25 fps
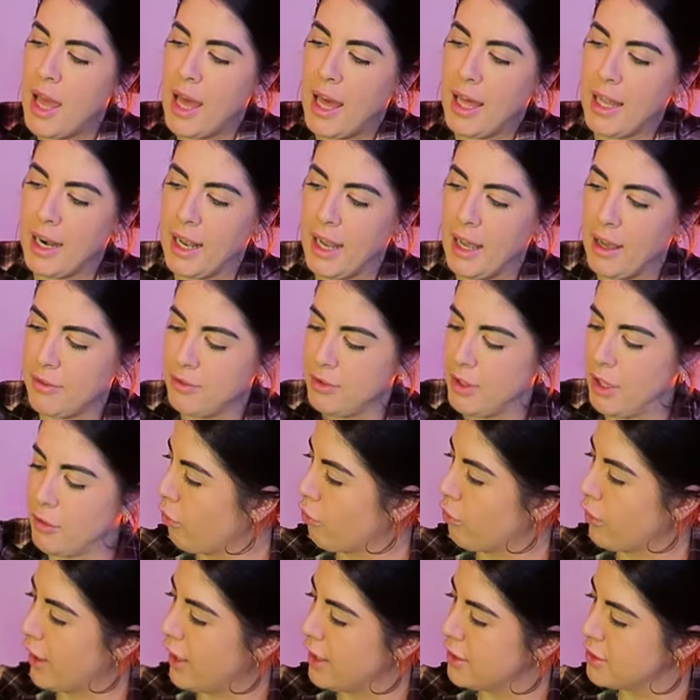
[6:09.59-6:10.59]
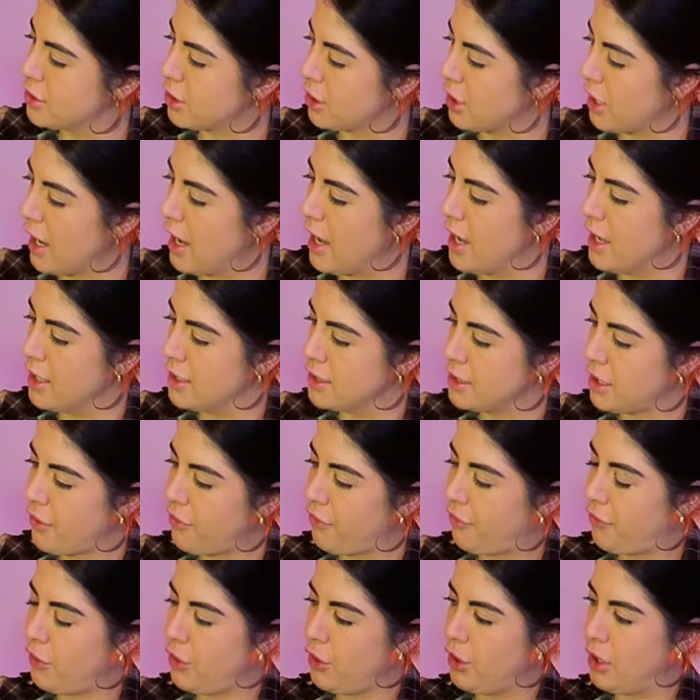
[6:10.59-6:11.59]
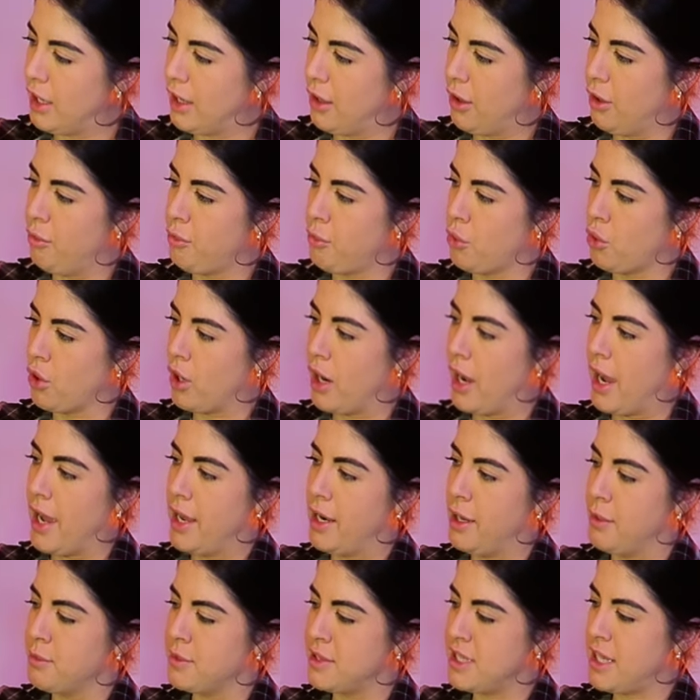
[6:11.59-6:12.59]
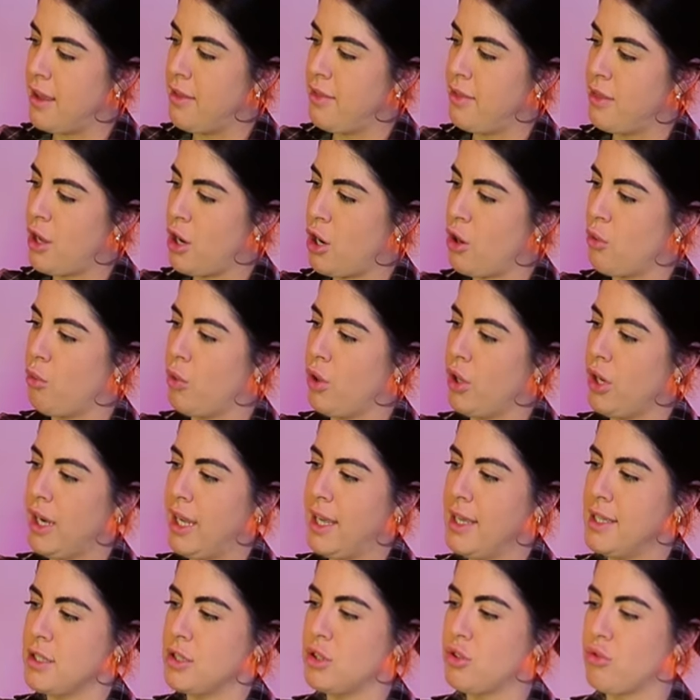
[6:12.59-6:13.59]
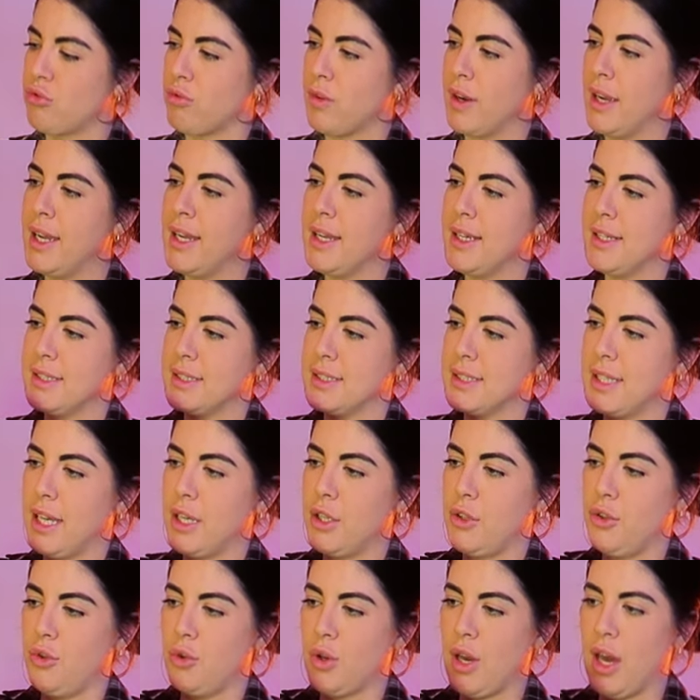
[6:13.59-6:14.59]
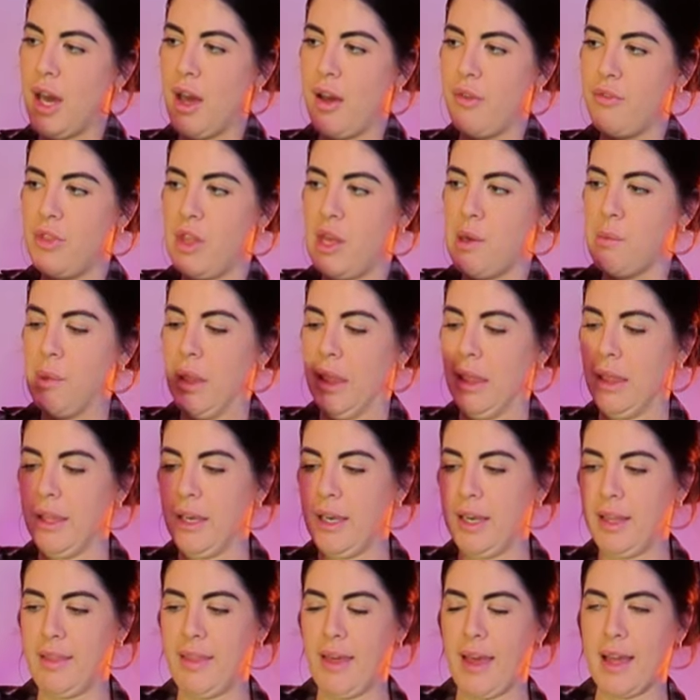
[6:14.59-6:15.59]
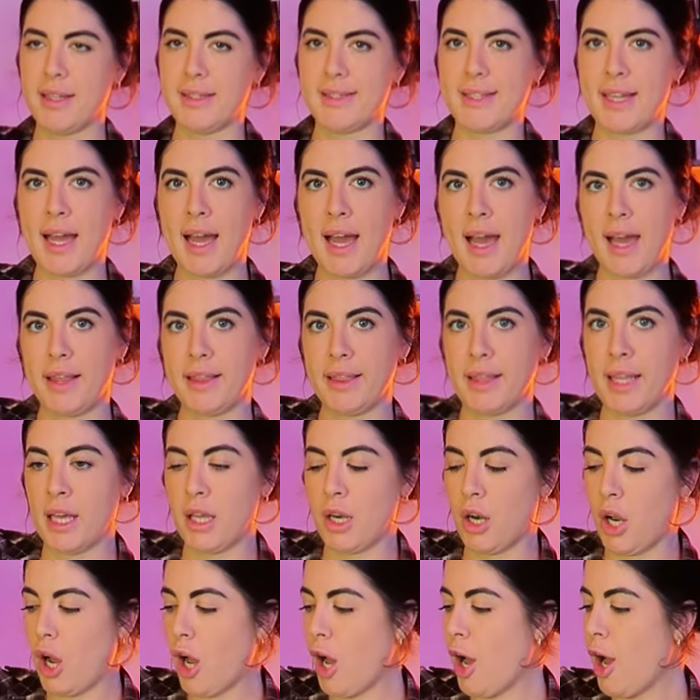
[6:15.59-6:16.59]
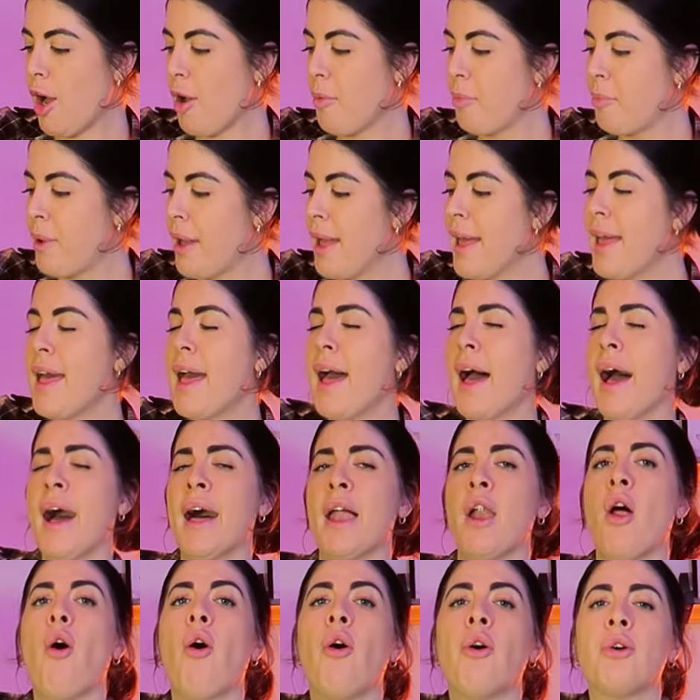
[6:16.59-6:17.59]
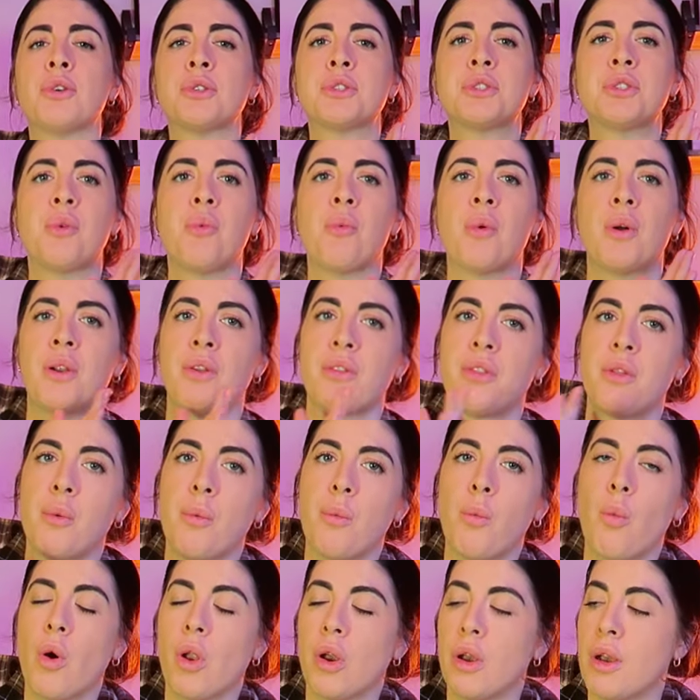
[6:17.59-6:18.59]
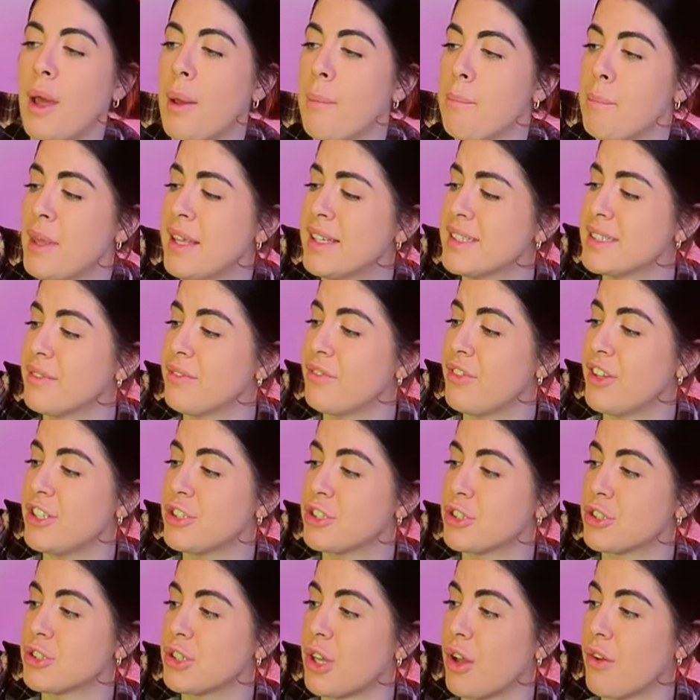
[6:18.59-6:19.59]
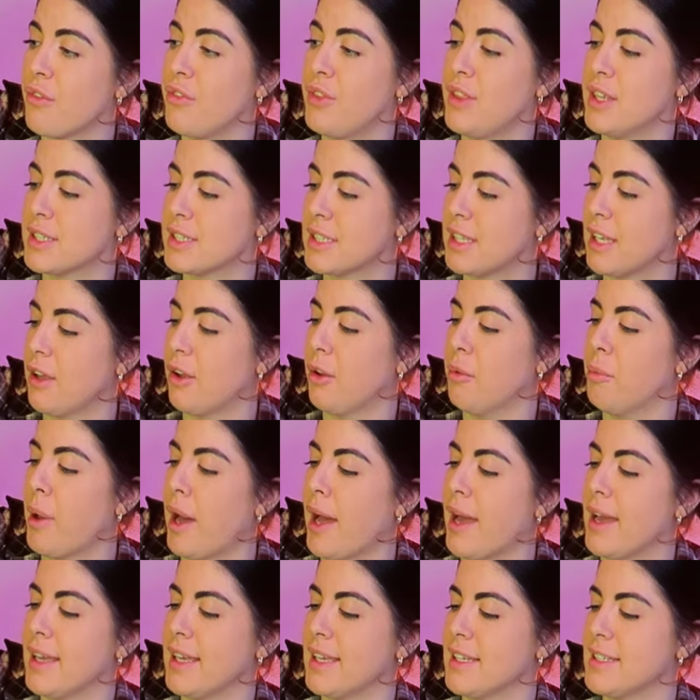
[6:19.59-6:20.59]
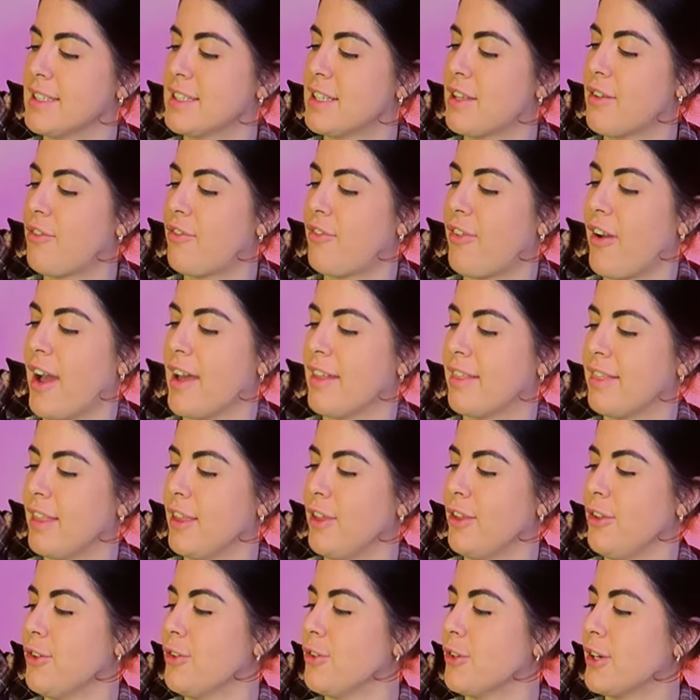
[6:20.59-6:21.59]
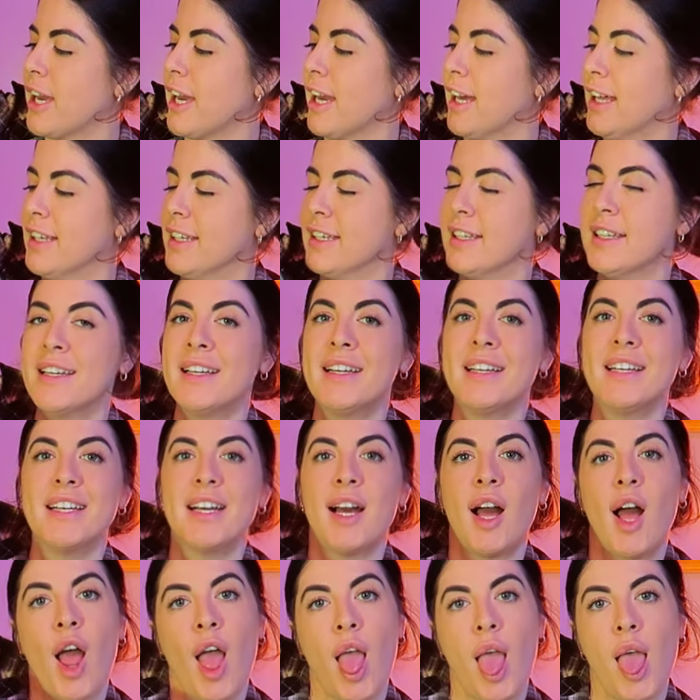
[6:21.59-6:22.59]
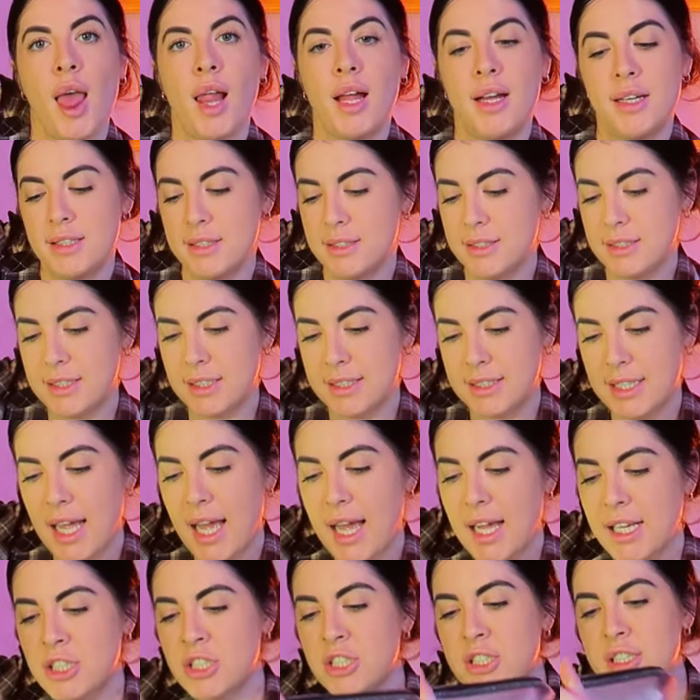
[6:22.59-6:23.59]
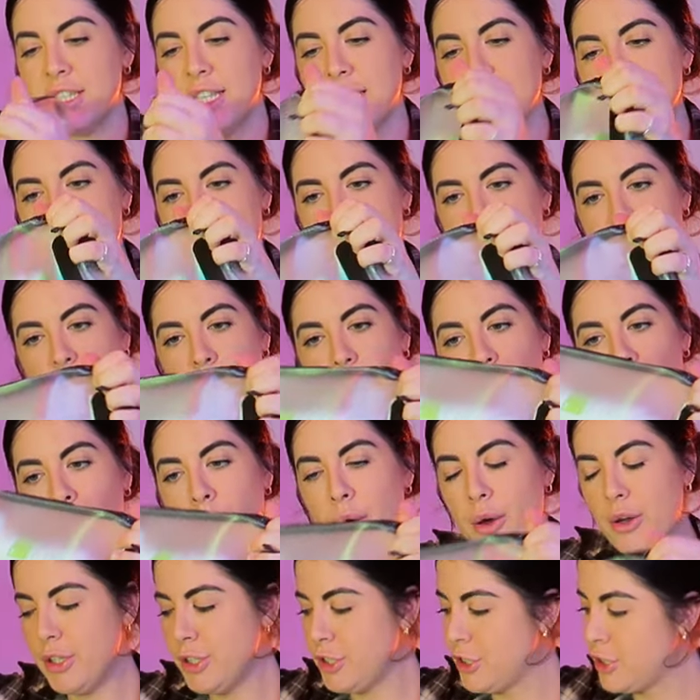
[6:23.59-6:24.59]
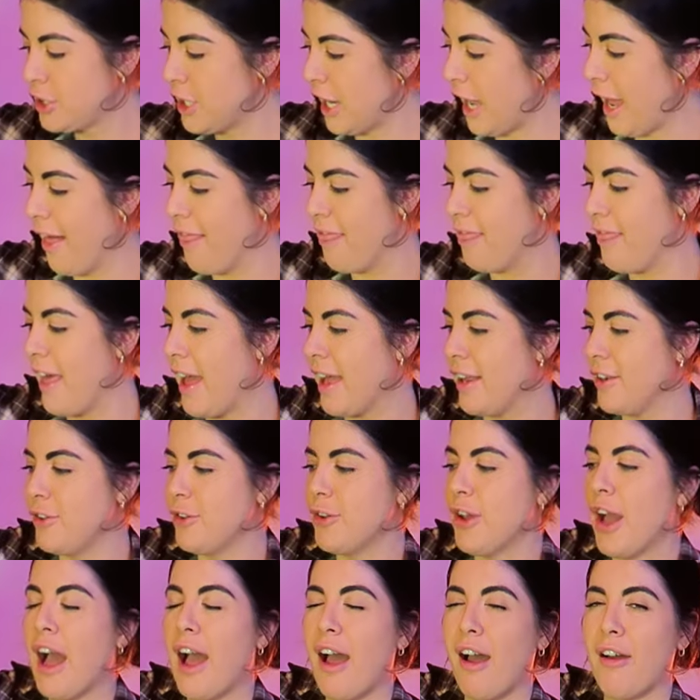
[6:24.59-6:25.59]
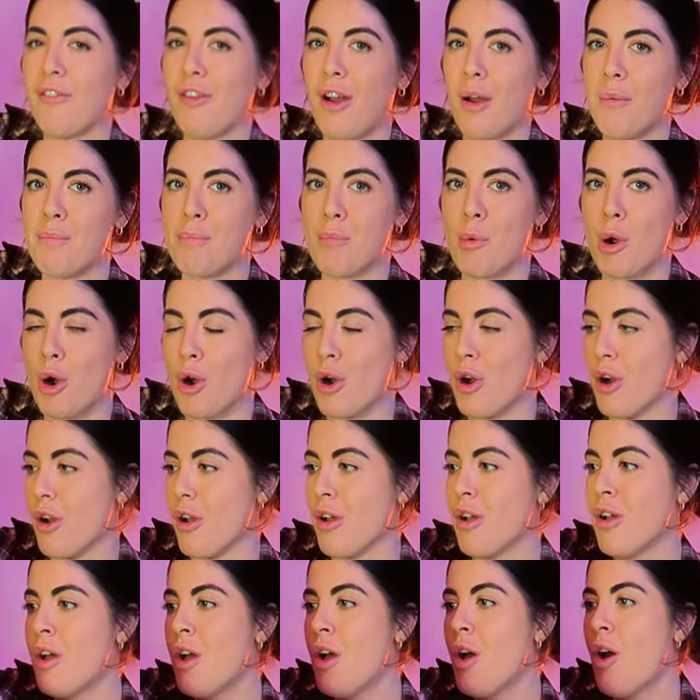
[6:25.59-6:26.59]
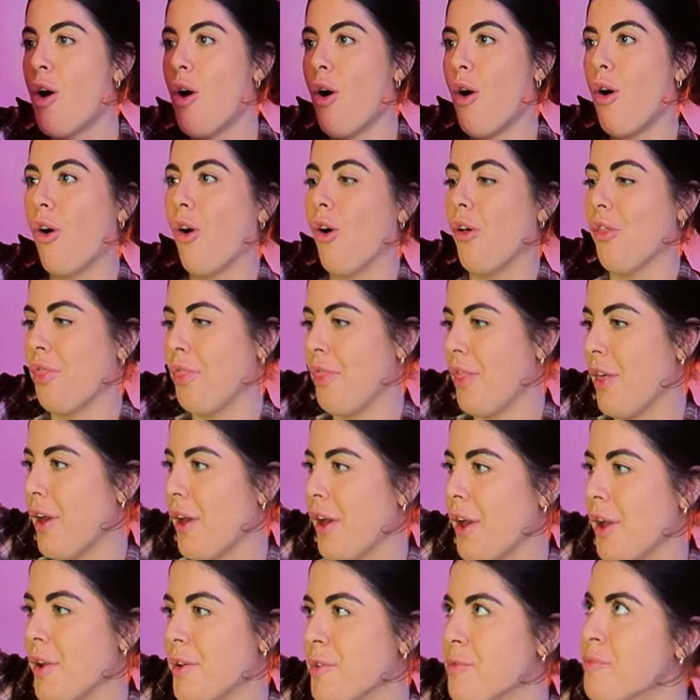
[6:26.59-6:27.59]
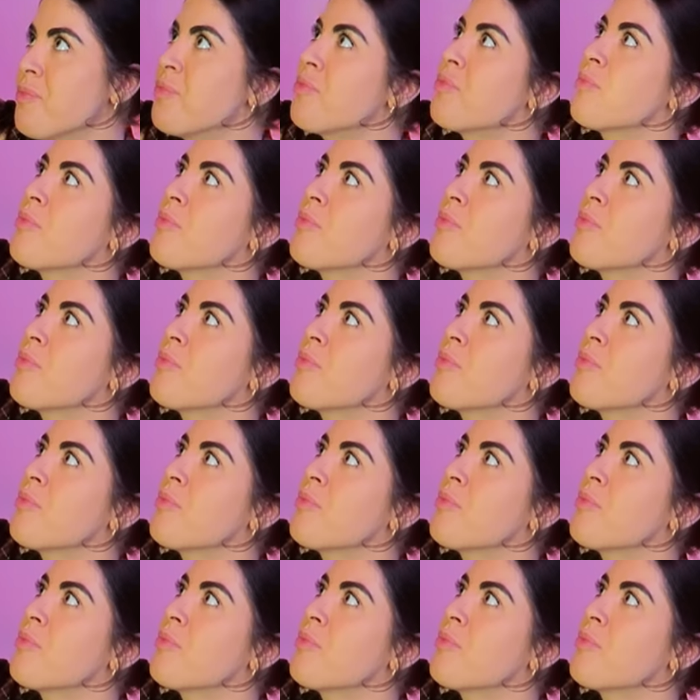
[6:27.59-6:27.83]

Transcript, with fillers: And I have a razor and a few little more items in there. What is great is that you have the ability then to hang that up. And also one of the one amazing features of this little bag is the fact that you can detach this little pouch and then you have a mirror on the